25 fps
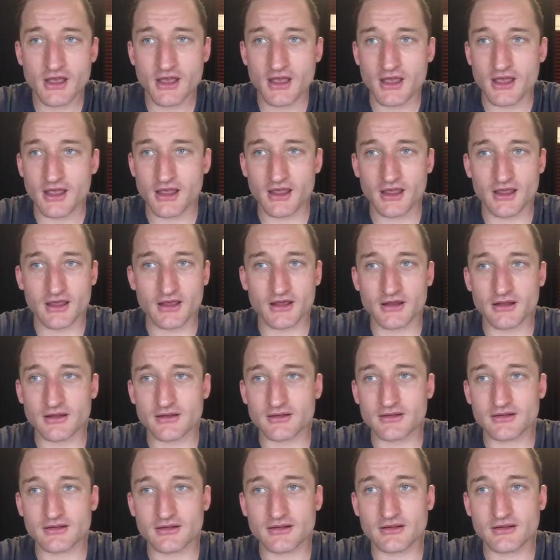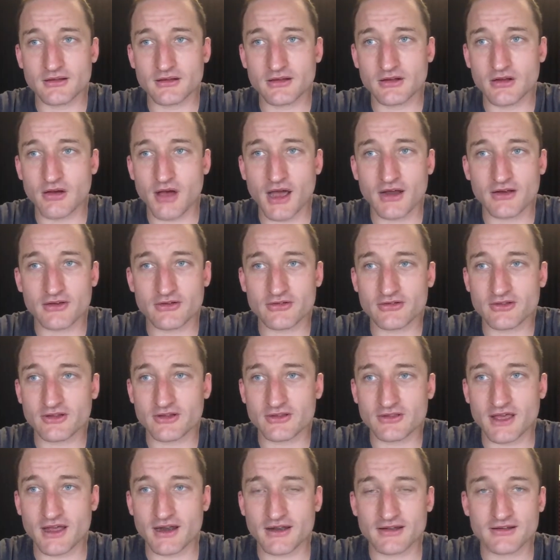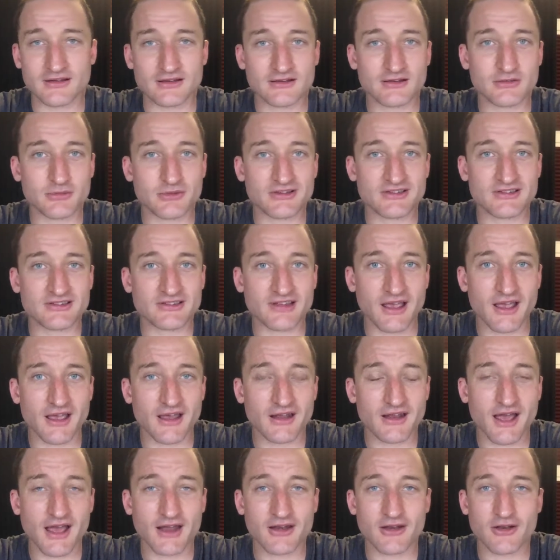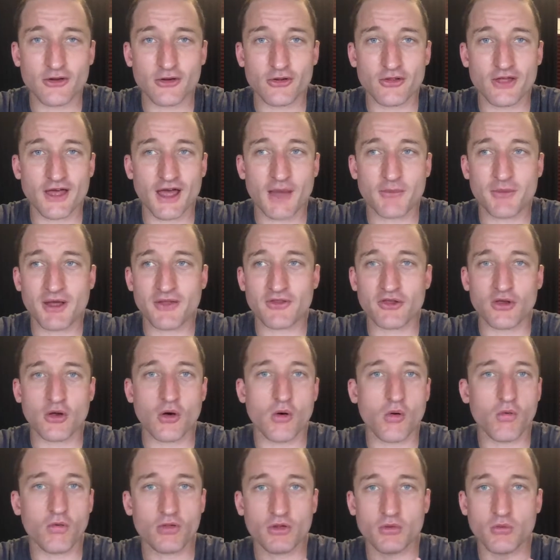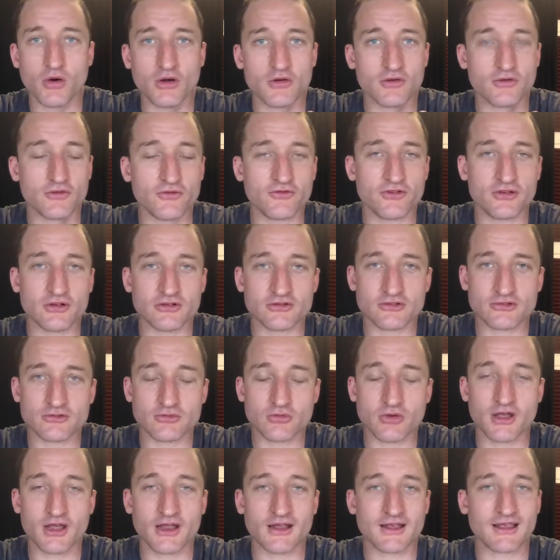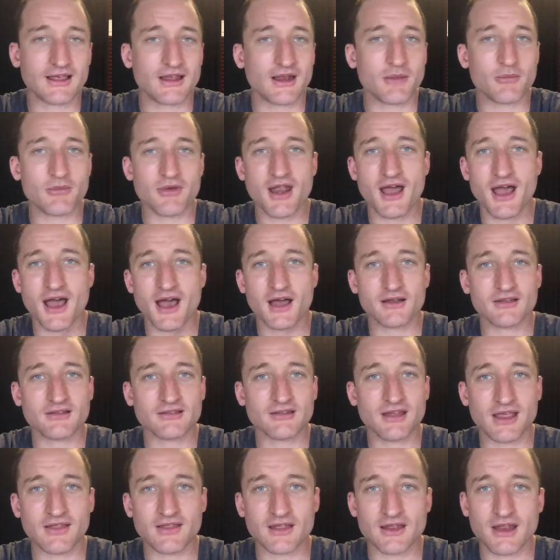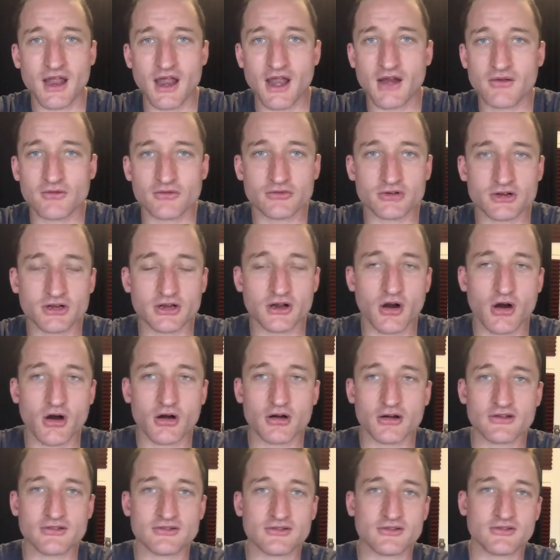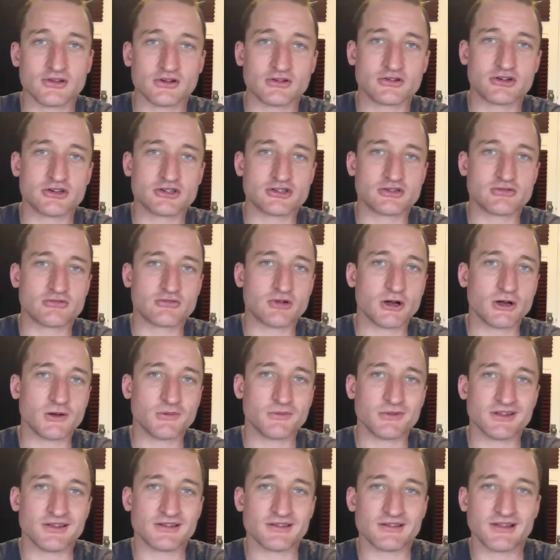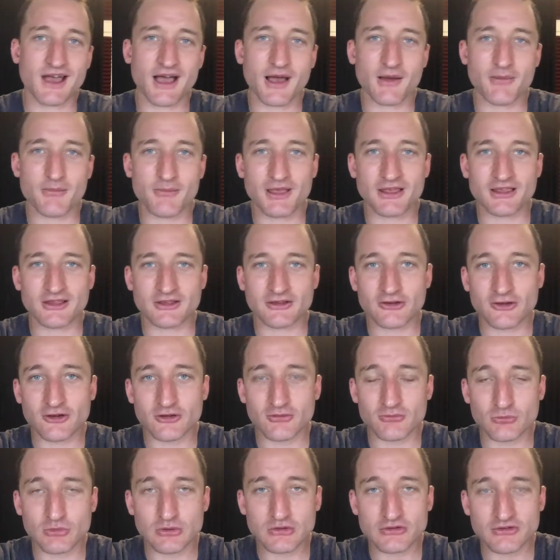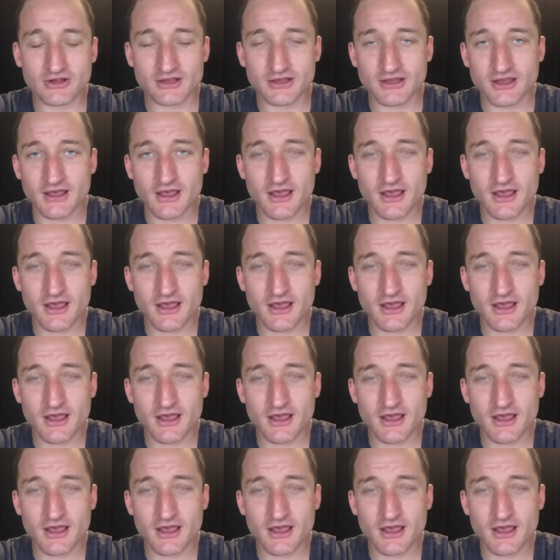and you know, I just think that it needs to be said. I know that I'm not the only one who feels this way. Again, I'm not saying that every artist in the Christian realm is not making good music.